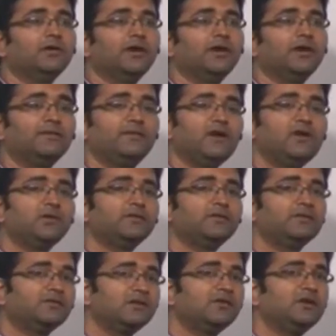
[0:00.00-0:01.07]
and that to
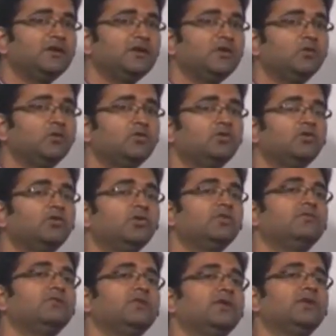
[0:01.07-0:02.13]
existence at t equal to 0
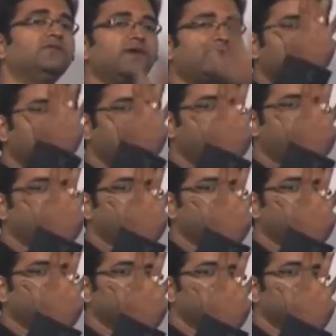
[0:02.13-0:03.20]
is with infinite amount.